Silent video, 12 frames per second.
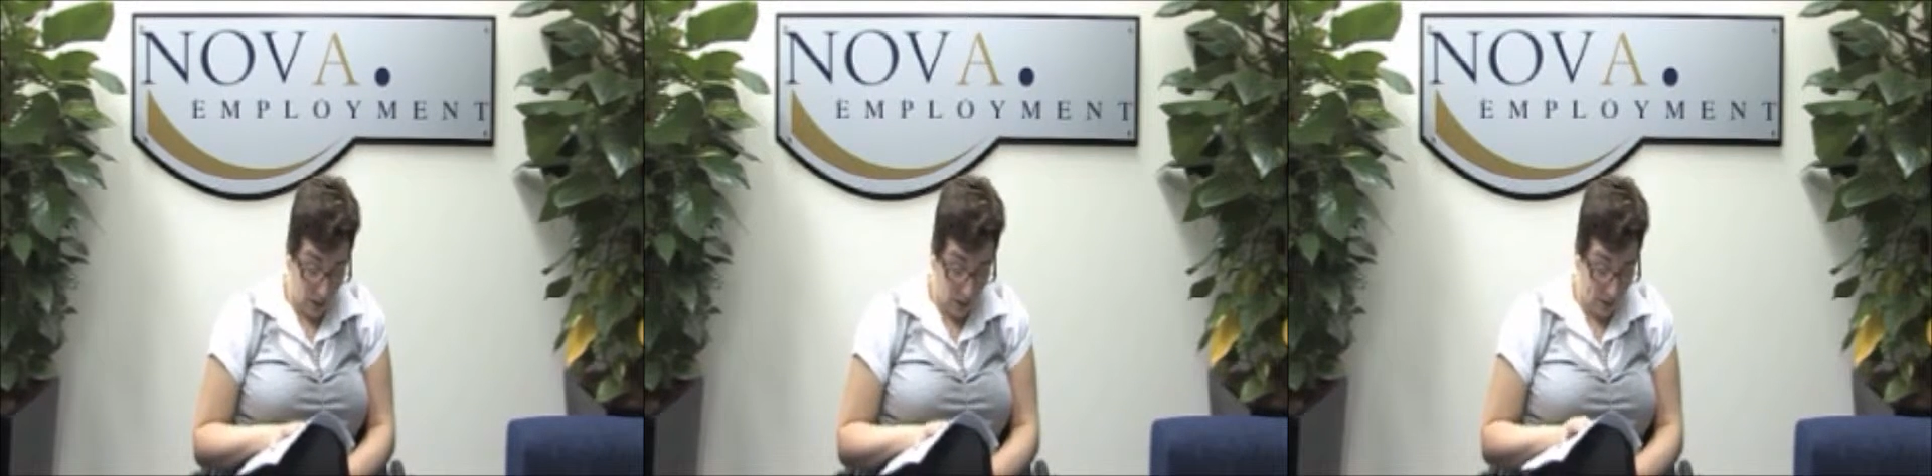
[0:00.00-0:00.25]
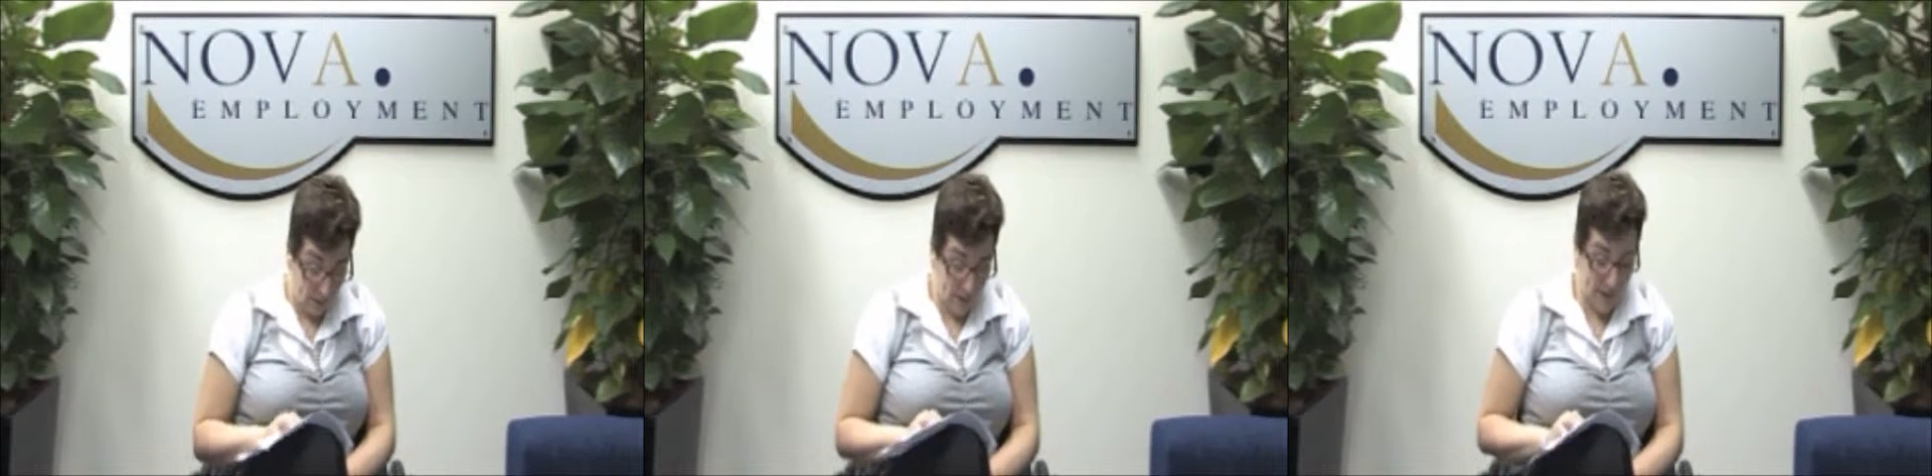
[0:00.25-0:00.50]

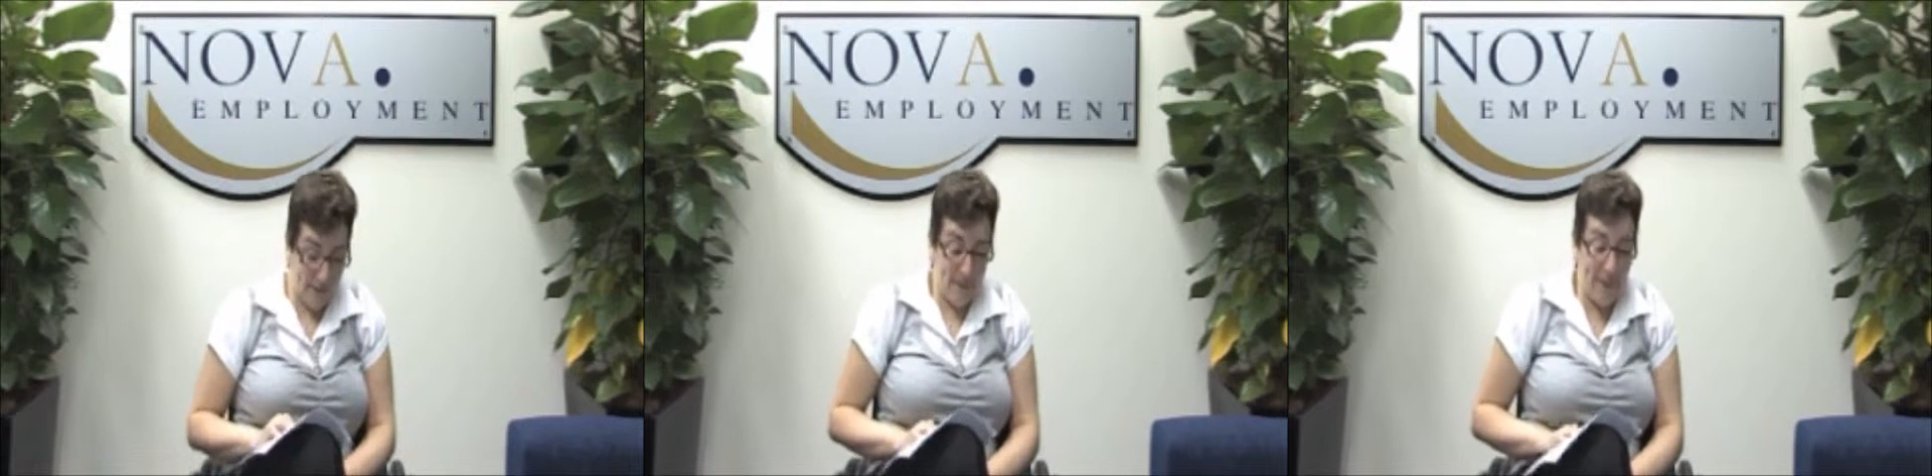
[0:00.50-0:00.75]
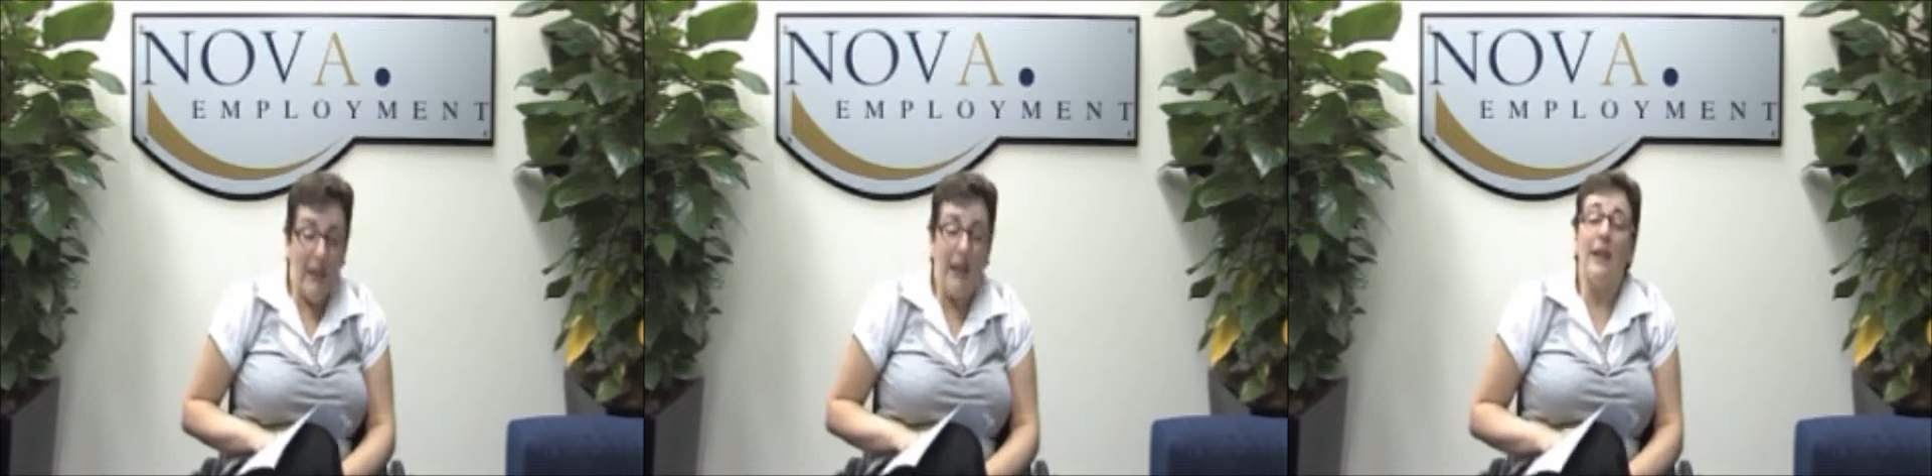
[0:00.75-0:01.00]
Alright,
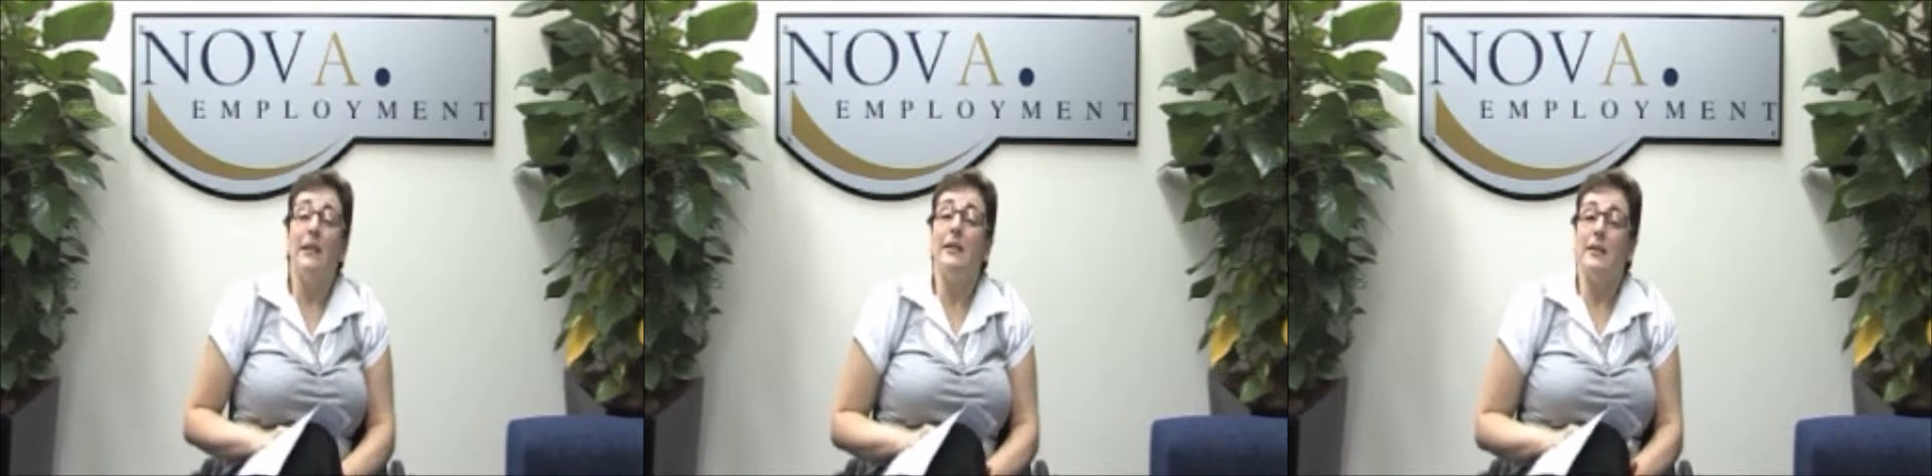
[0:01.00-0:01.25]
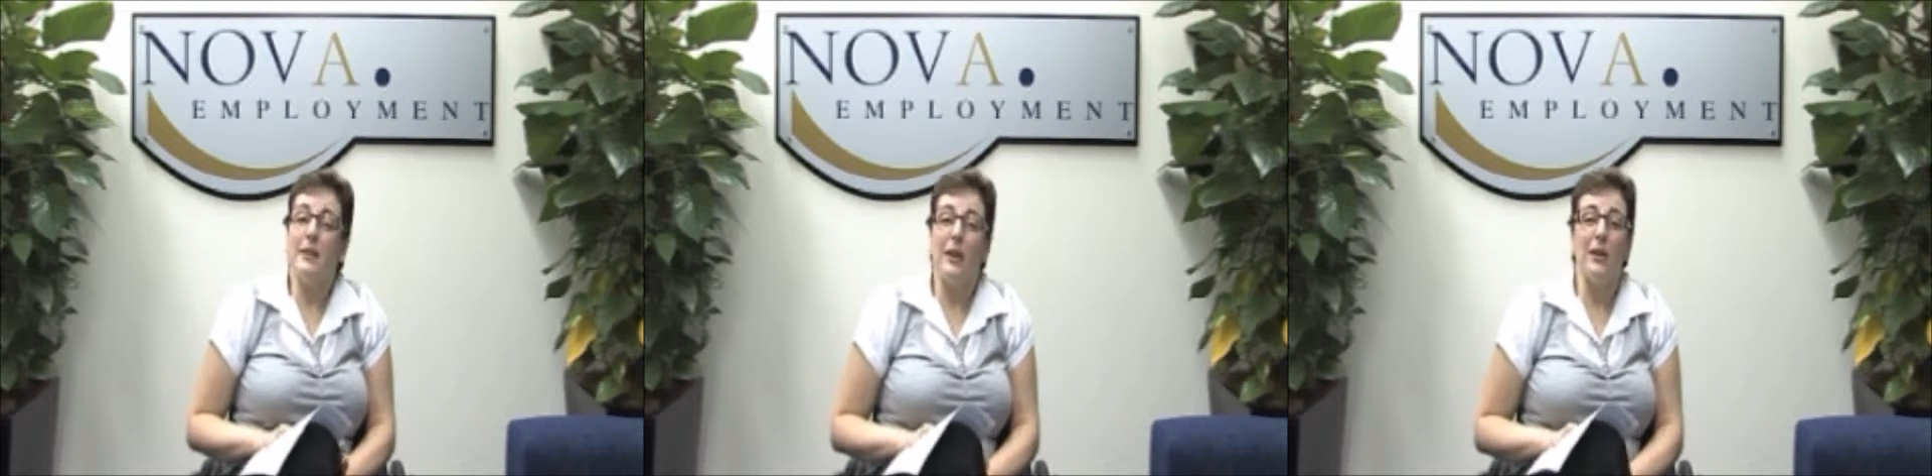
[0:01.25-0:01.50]

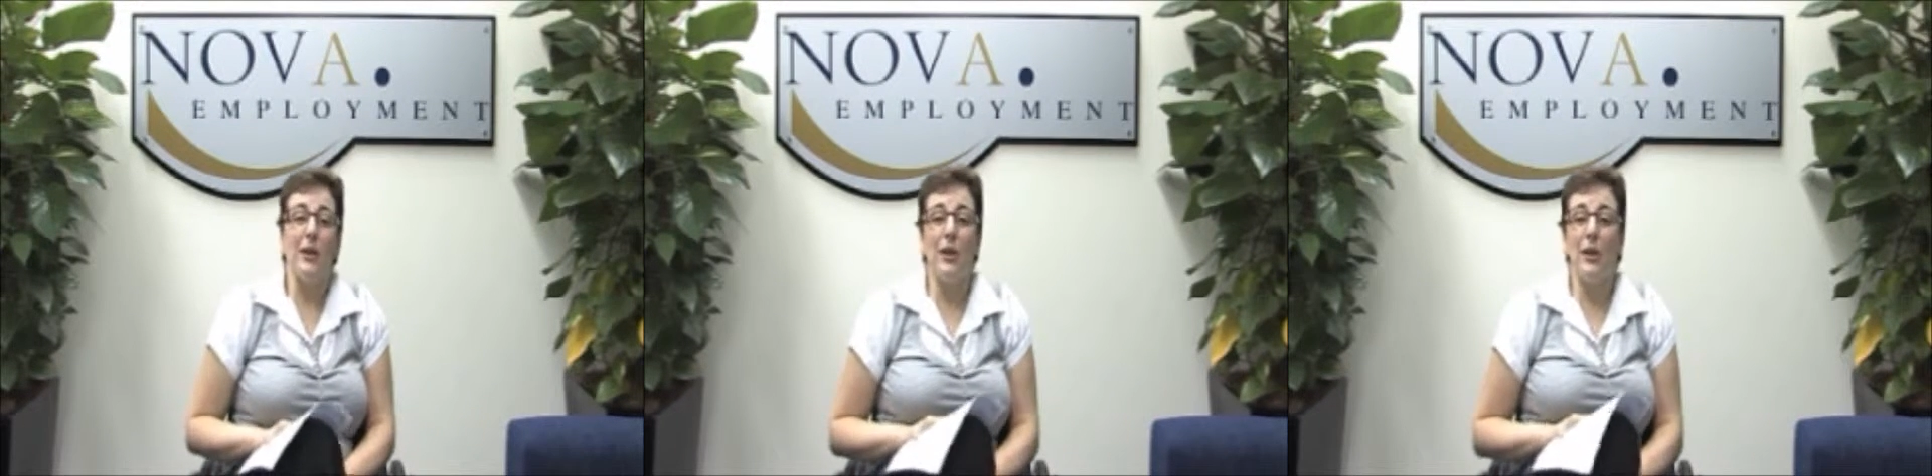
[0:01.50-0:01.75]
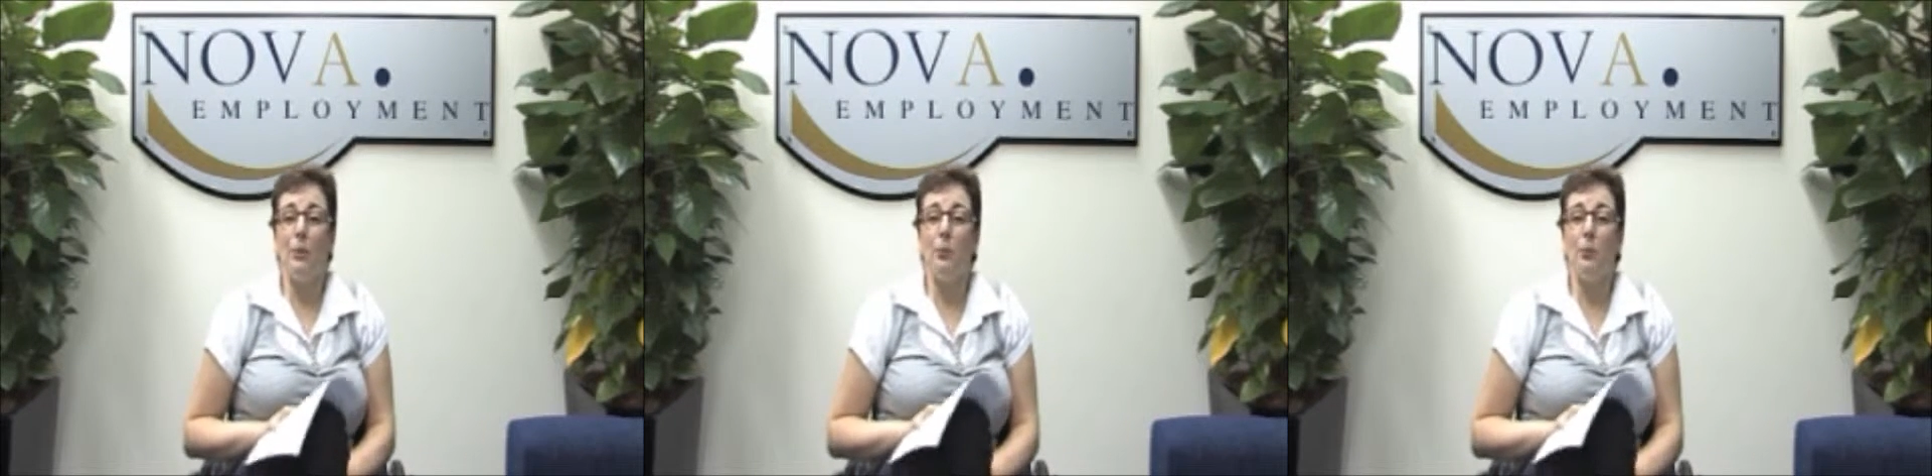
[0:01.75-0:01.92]
so who to